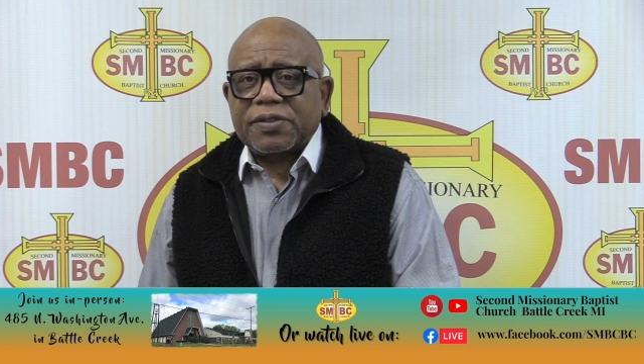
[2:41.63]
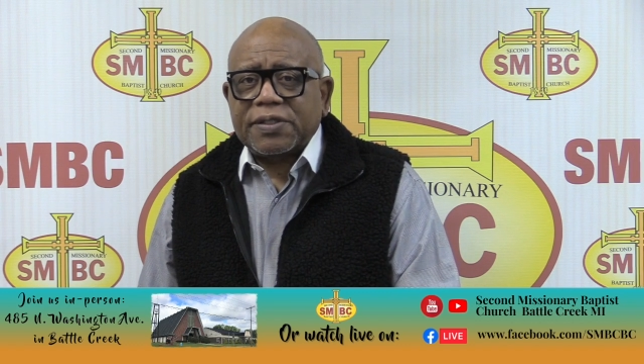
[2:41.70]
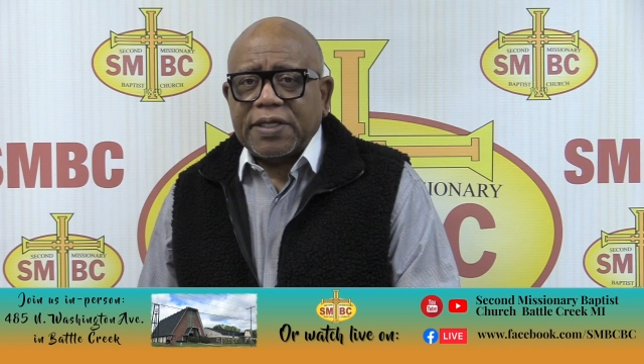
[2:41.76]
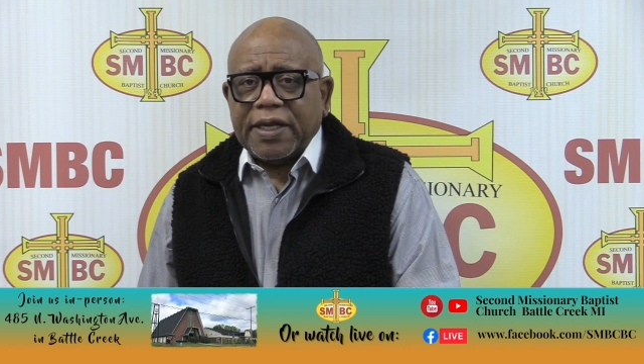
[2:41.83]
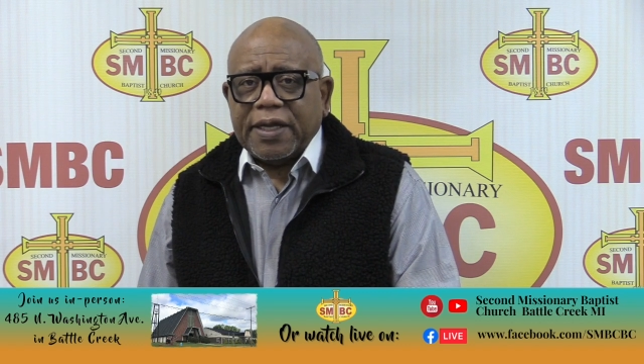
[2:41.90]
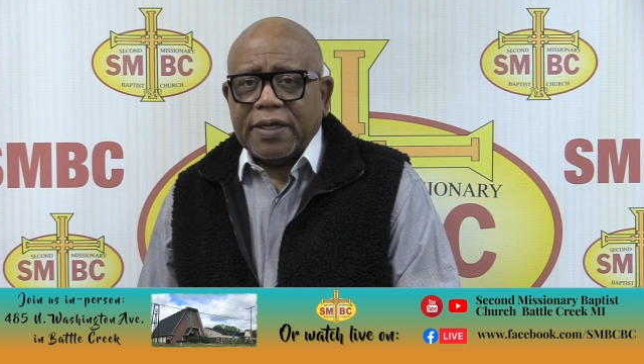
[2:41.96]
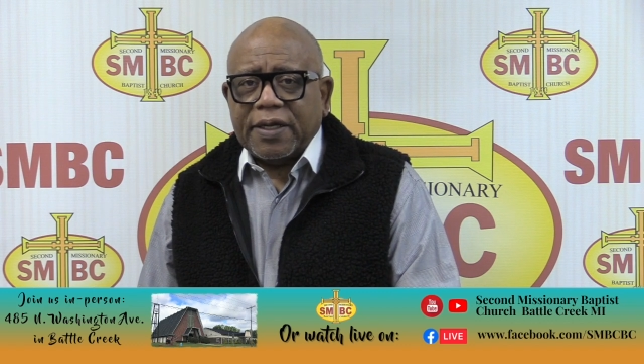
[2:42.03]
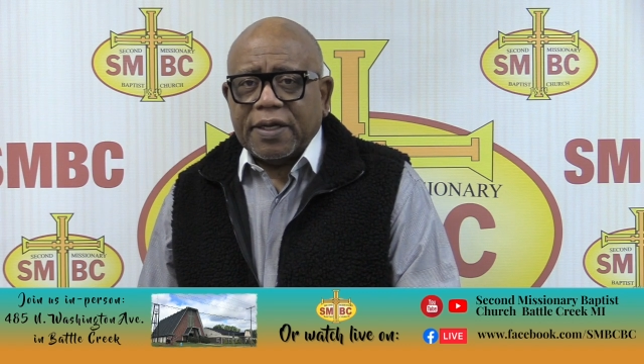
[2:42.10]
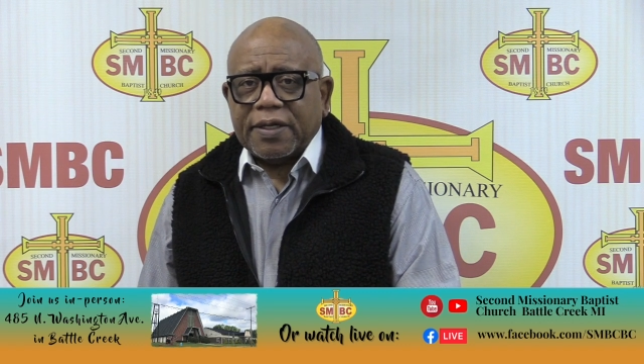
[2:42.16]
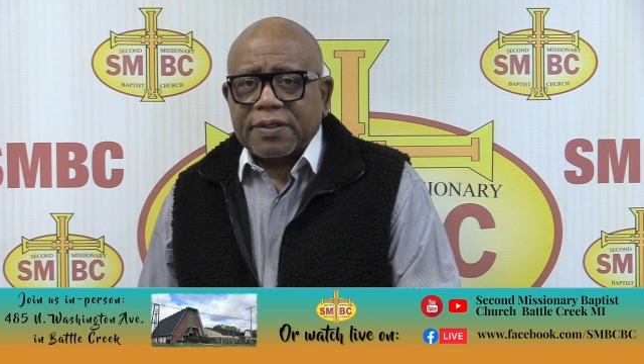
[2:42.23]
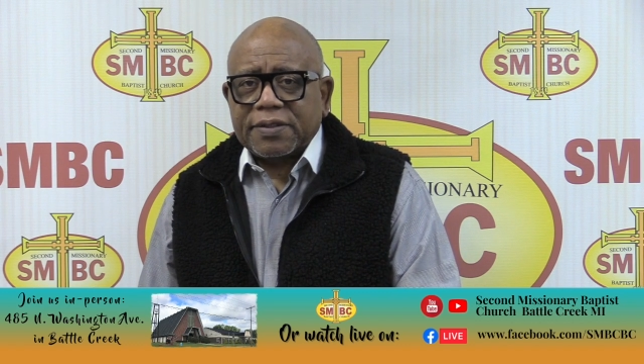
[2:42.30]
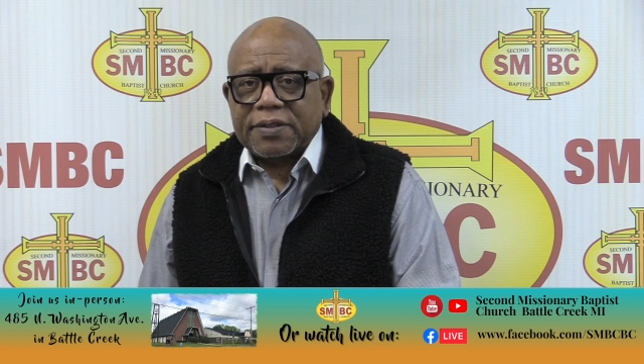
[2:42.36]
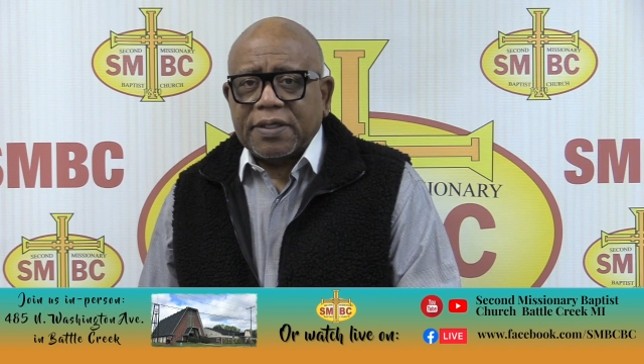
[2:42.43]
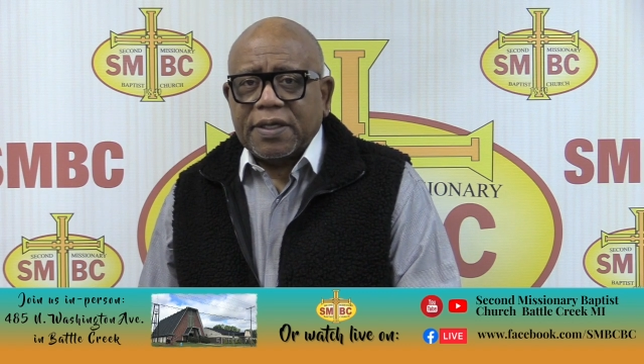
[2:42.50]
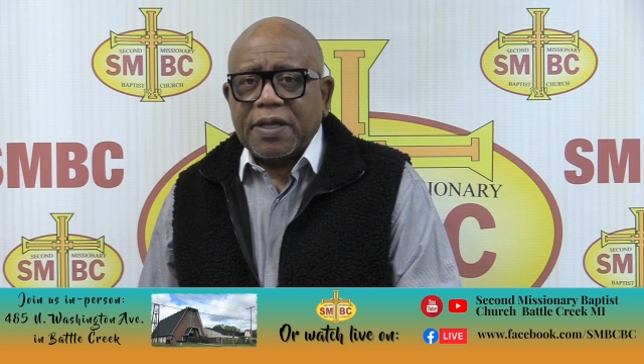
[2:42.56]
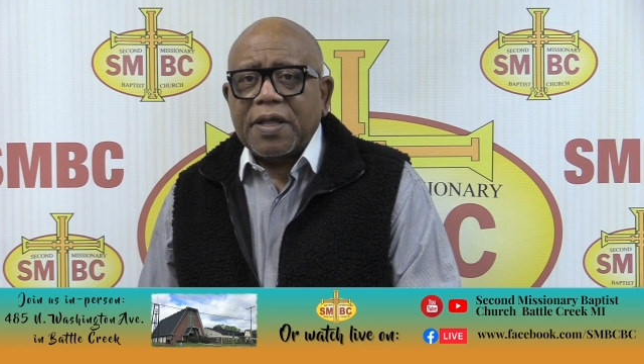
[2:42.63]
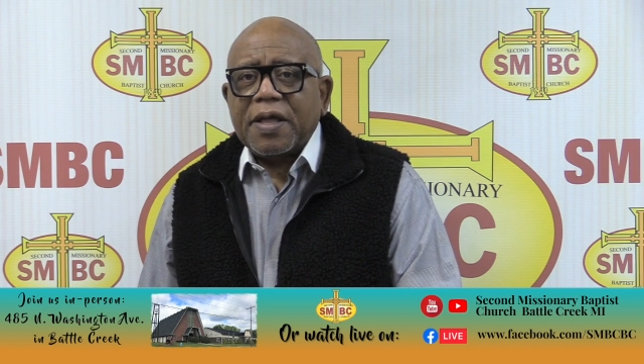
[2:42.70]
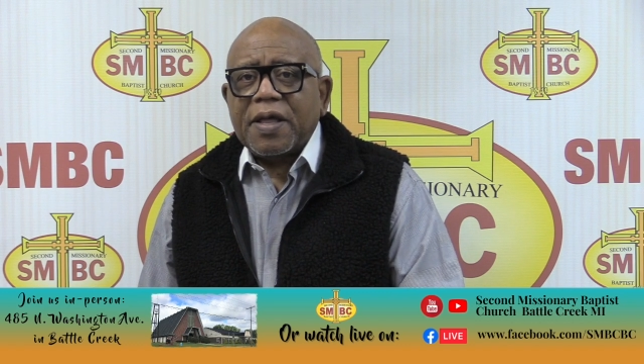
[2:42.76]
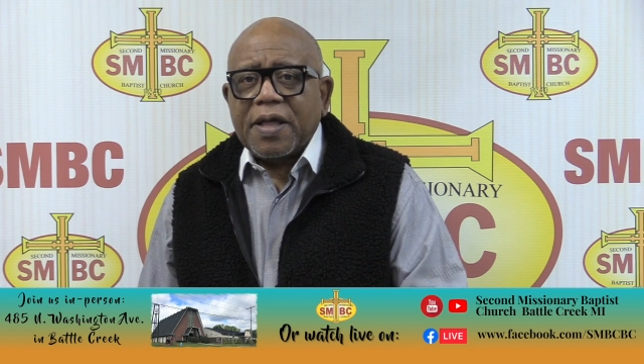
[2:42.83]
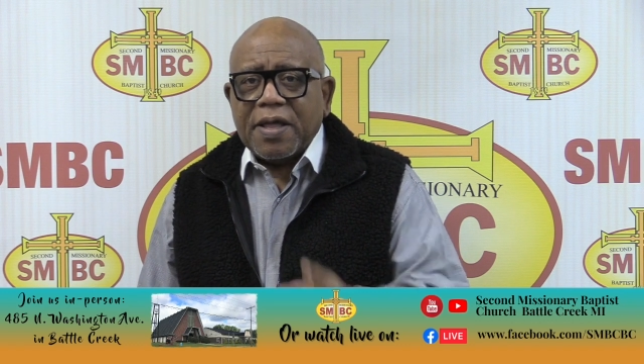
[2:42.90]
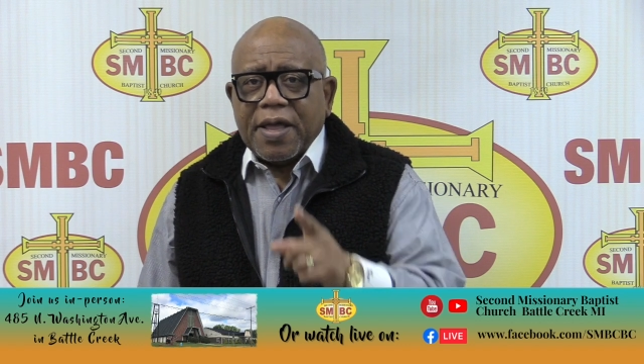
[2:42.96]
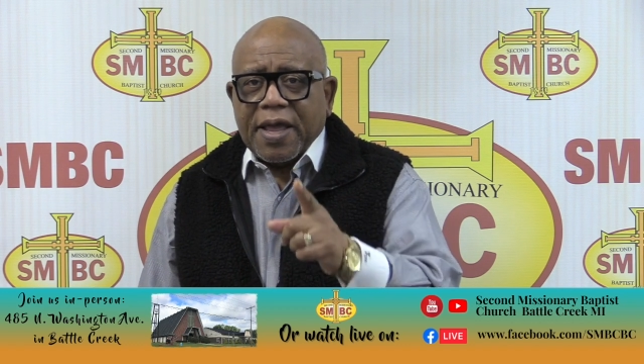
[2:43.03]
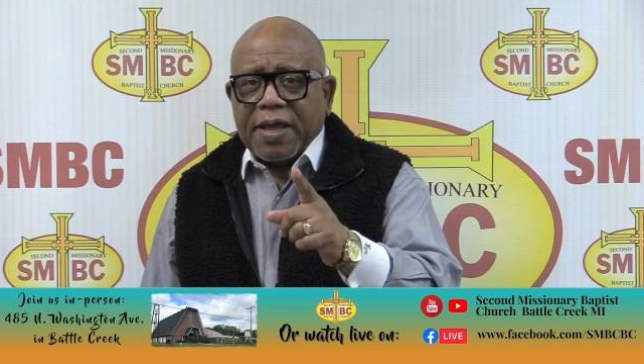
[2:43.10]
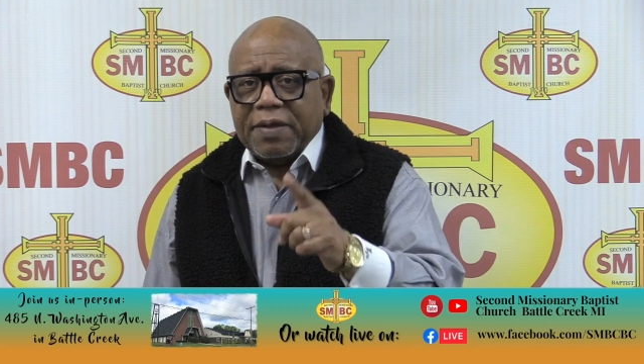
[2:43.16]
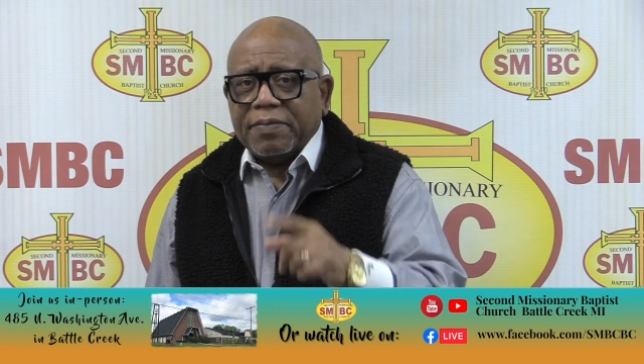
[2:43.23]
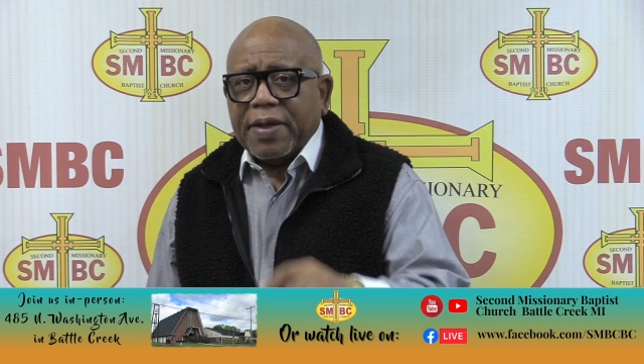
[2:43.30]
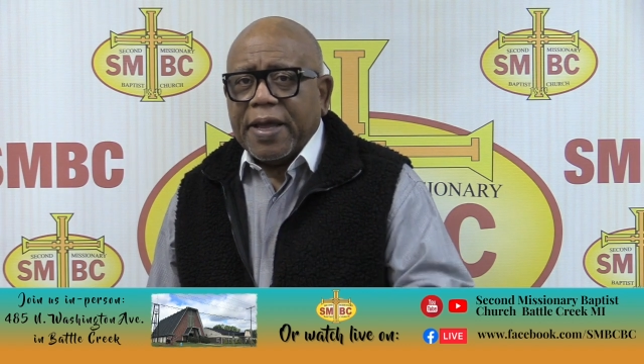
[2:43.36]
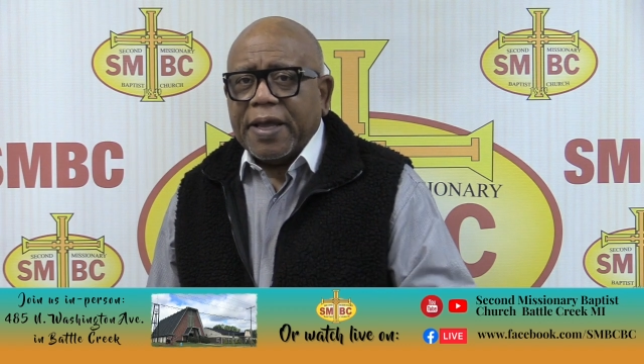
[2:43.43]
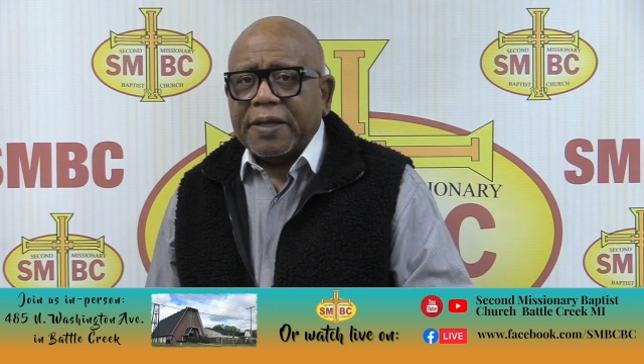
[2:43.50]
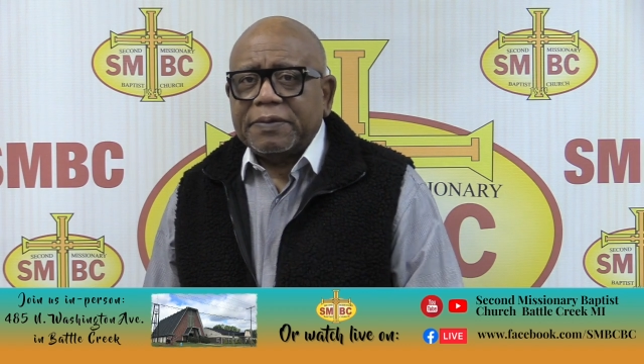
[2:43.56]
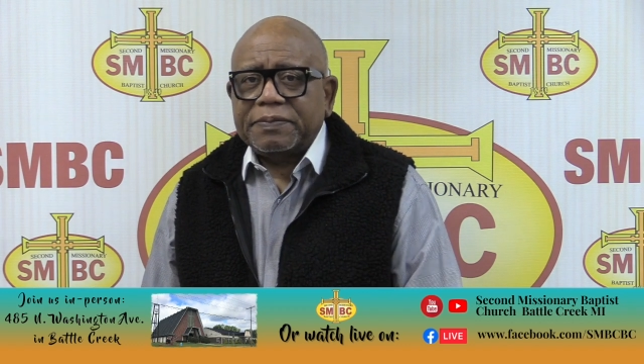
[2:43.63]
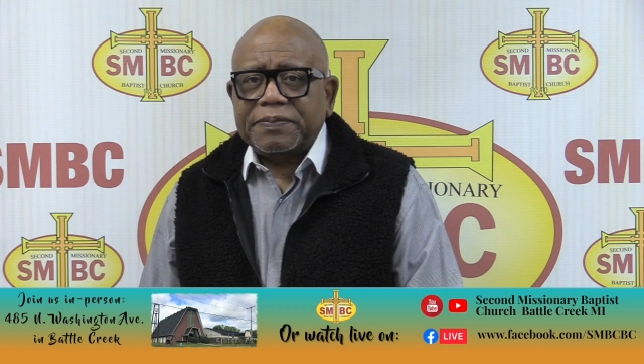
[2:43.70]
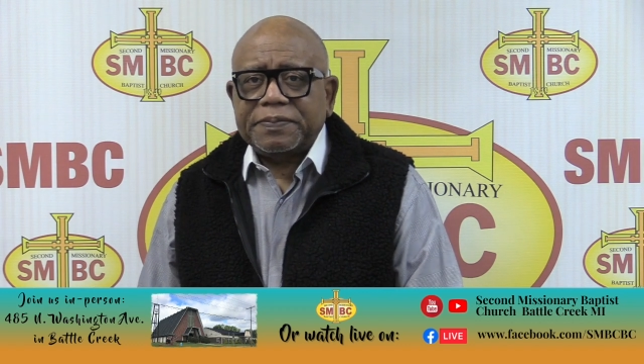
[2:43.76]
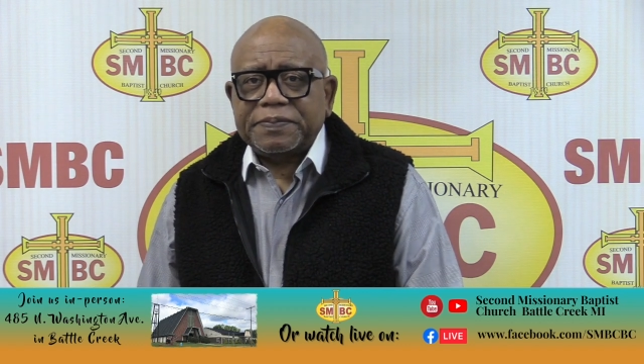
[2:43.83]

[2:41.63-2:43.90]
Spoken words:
seeing us. Amen.